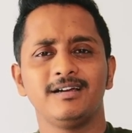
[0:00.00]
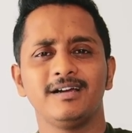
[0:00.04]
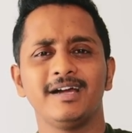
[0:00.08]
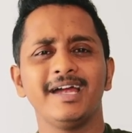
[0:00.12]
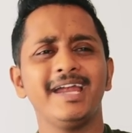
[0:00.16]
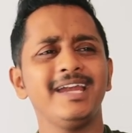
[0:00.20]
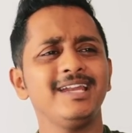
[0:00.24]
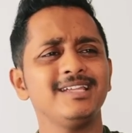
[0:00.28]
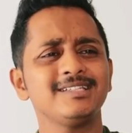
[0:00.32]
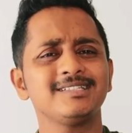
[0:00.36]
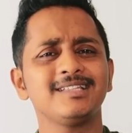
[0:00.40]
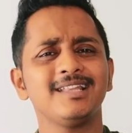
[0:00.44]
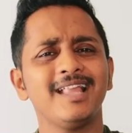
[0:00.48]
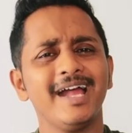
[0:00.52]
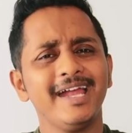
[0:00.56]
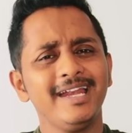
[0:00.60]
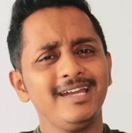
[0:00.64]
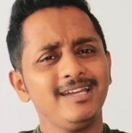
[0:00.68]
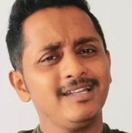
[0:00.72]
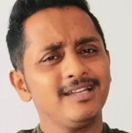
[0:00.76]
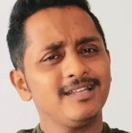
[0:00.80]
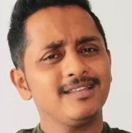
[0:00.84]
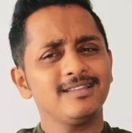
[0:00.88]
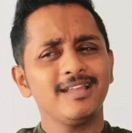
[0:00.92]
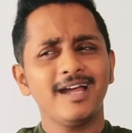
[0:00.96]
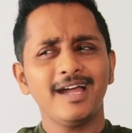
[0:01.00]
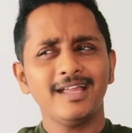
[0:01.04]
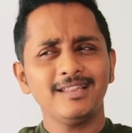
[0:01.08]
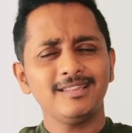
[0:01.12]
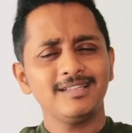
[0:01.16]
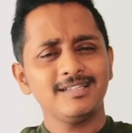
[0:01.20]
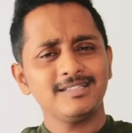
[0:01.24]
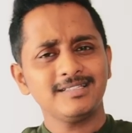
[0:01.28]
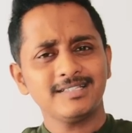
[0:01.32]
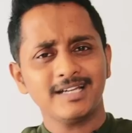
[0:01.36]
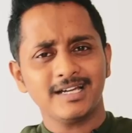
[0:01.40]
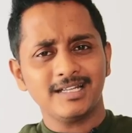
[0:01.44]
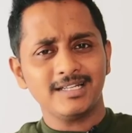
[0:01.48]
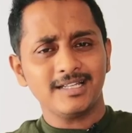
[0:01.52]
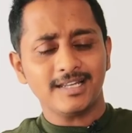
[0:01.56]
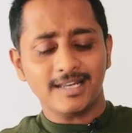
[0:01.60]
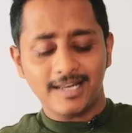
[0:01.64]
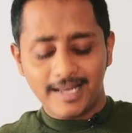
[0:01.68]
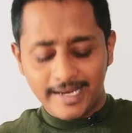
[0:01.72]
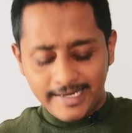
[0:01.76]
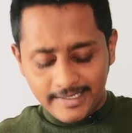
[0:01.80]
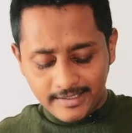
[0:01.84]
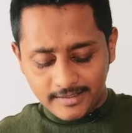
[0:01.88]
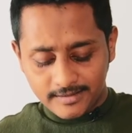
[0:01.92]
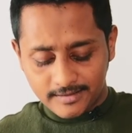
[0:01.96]
it is lighter than this color,
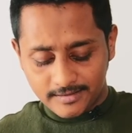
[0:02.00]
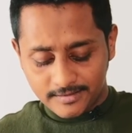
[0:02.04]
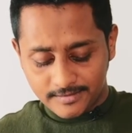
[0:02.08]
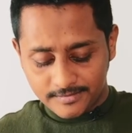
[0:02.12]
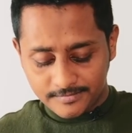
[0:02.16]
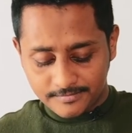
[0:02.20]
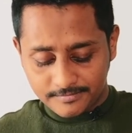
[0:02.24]
lighter.